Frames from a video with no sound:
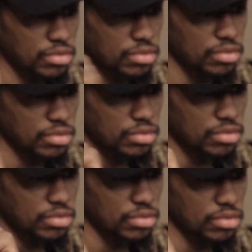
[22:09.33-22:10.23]

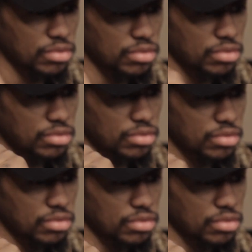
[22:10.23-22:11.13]

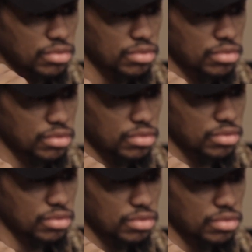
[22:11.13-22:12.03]

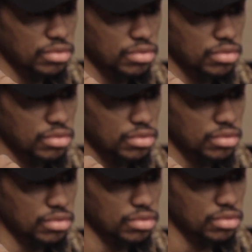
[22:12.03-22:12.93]

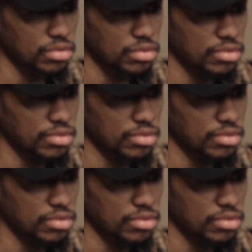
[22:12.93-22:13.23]
(silent)